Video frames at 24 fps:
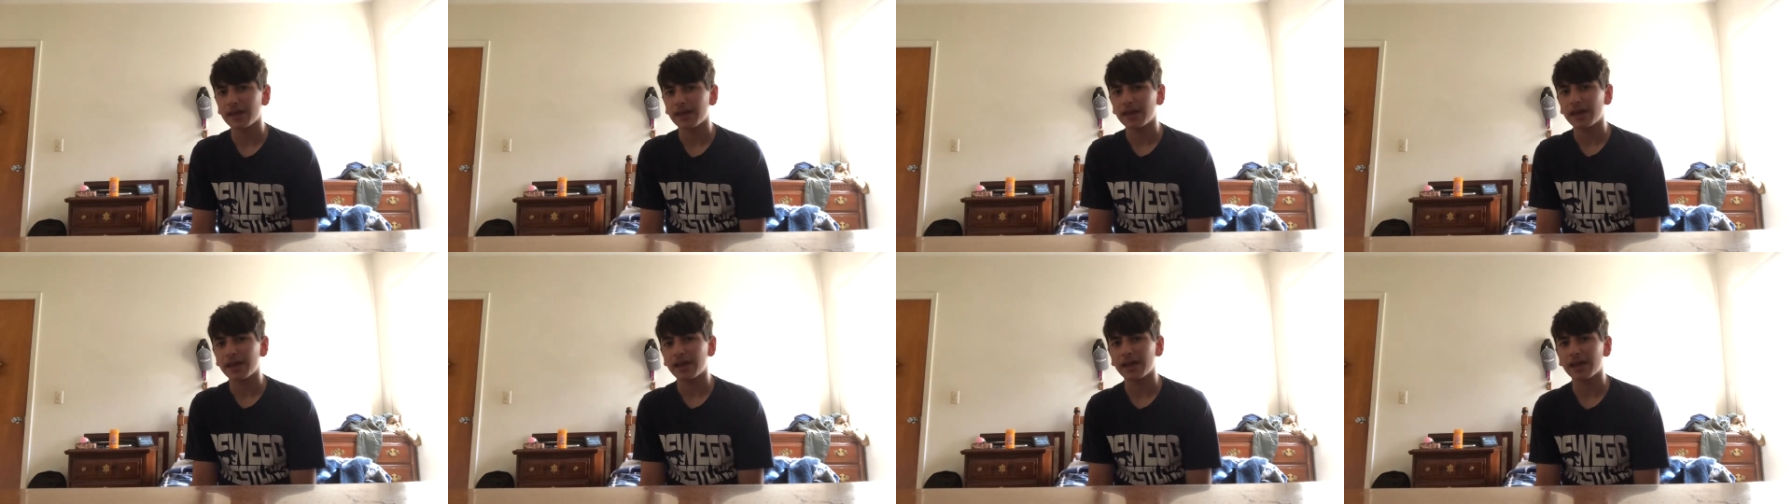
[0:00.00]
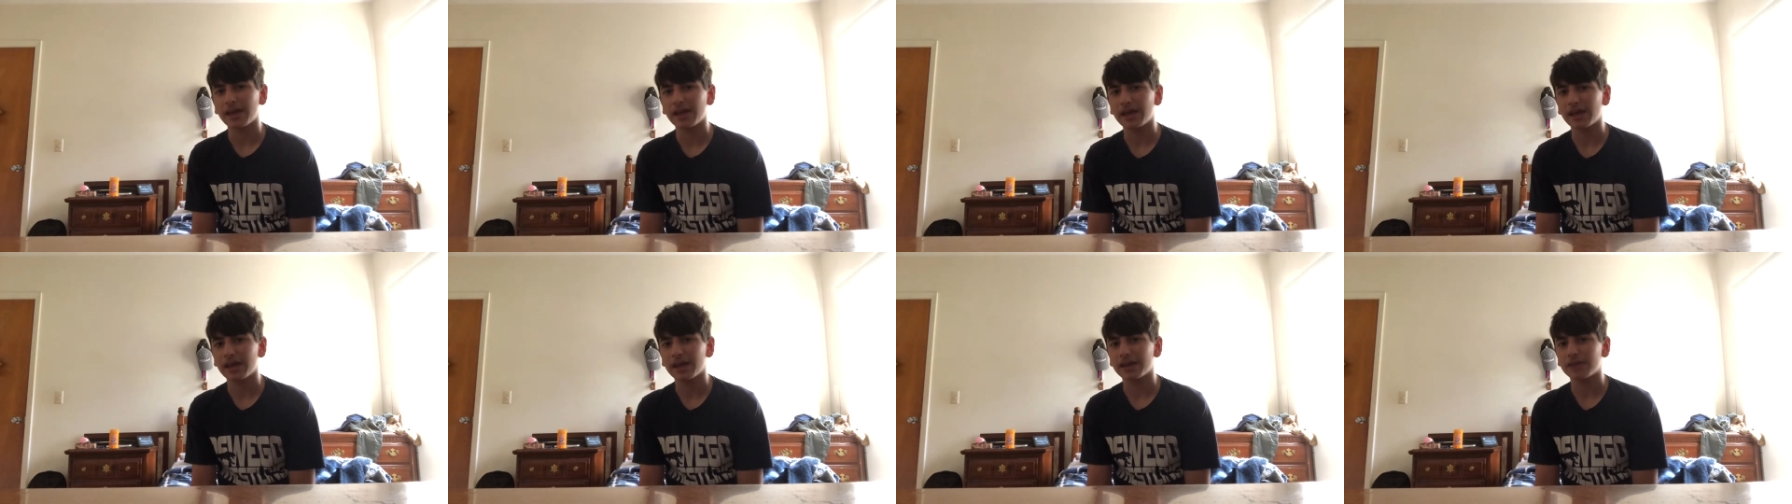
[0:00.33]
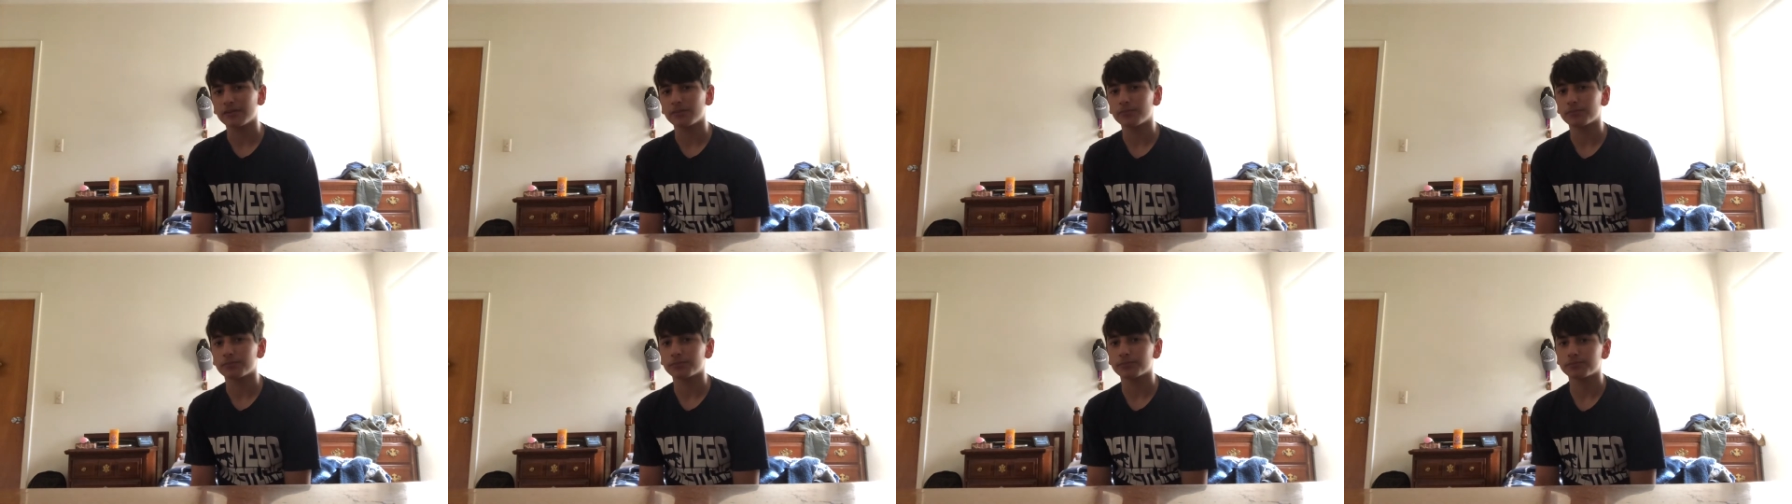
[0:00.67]

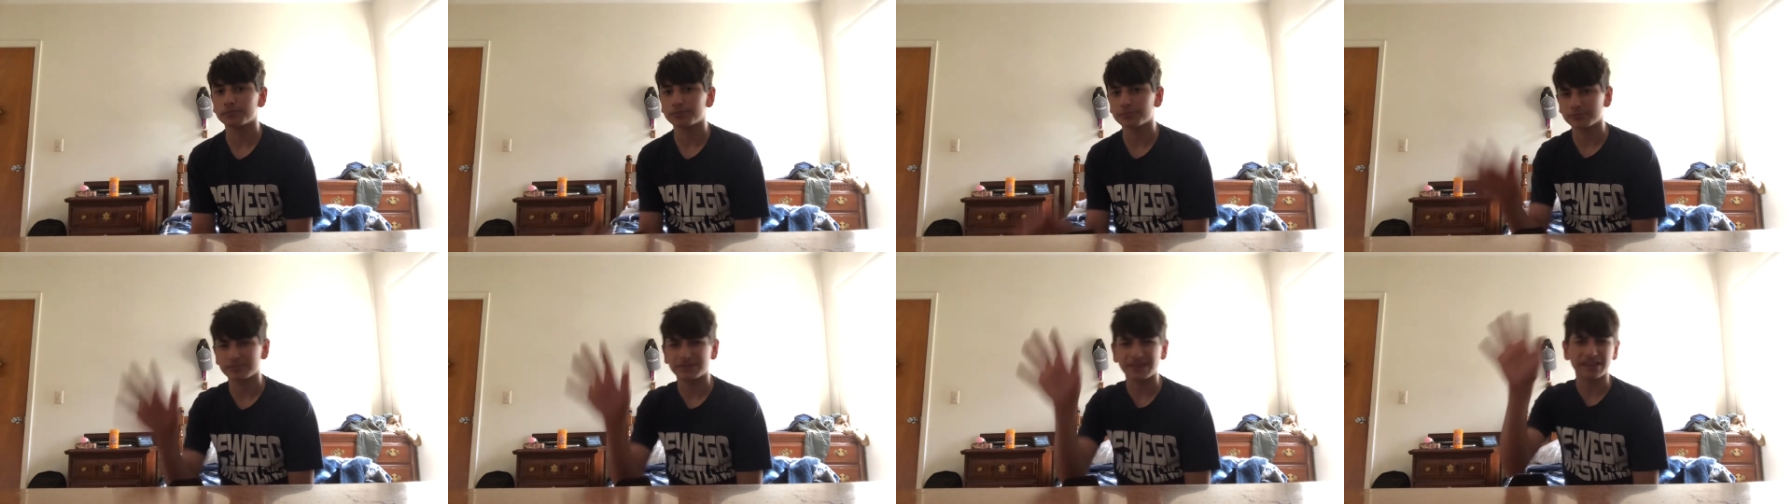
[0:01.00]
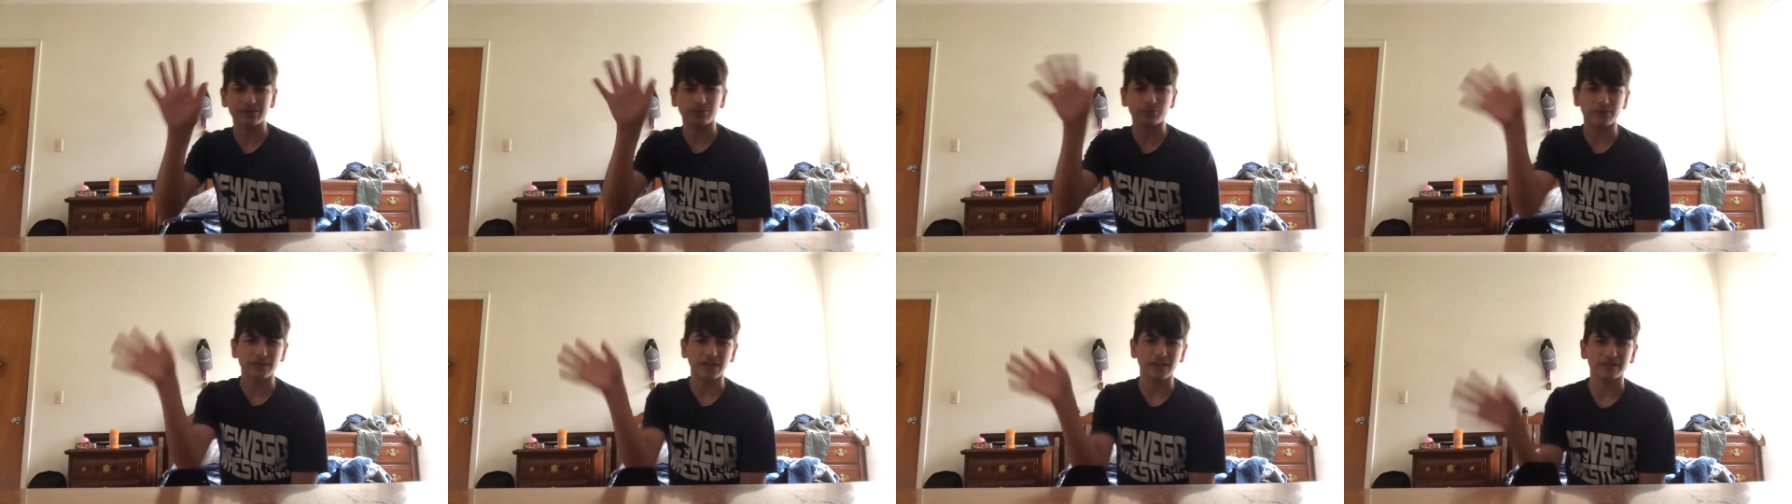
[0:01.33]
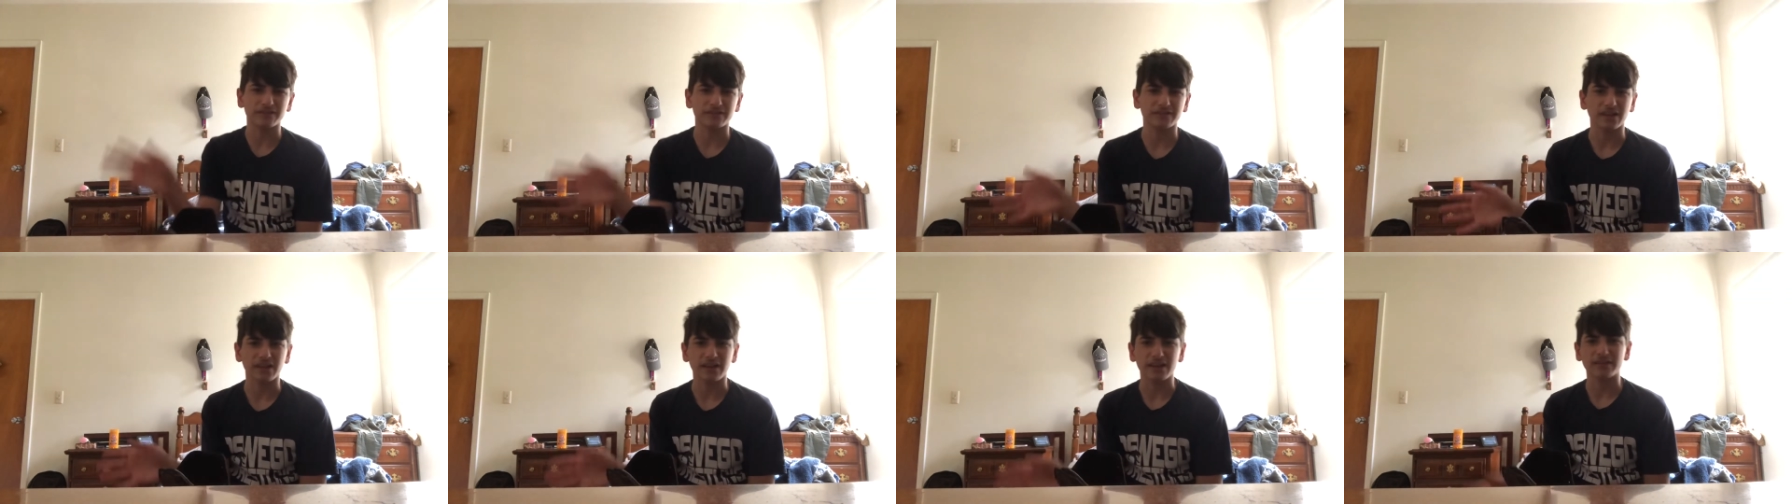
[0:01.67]
and that's without
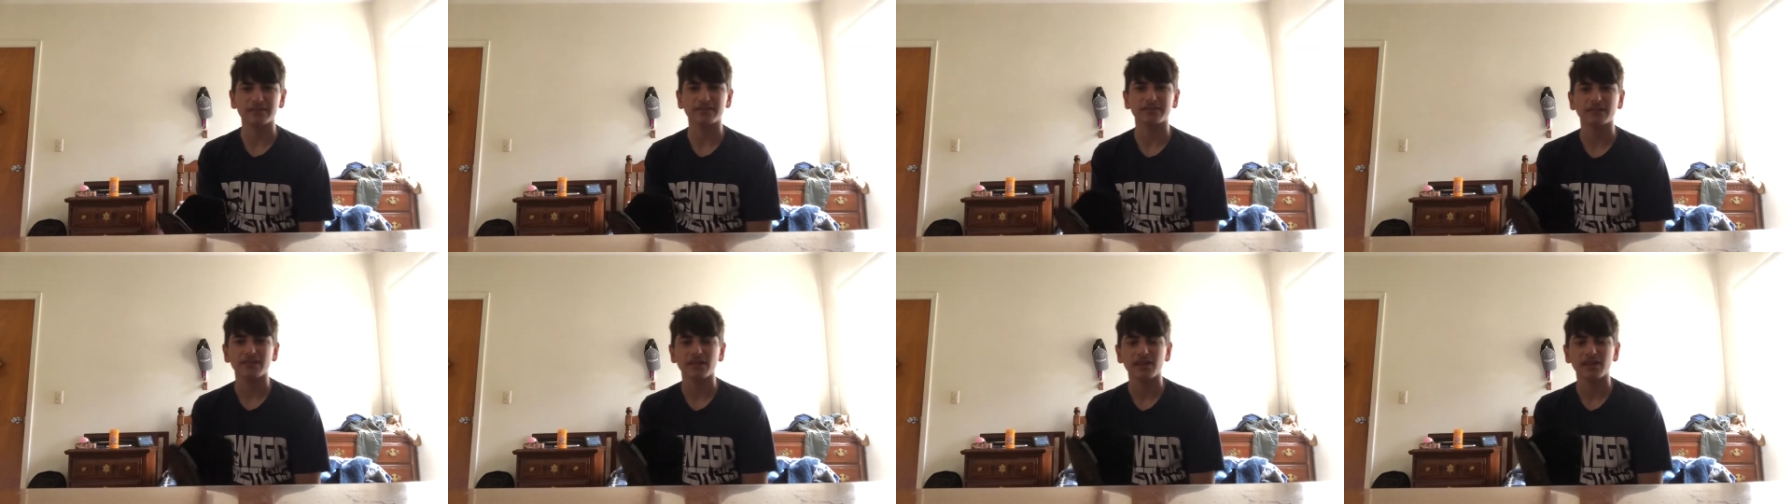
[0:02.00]
tax.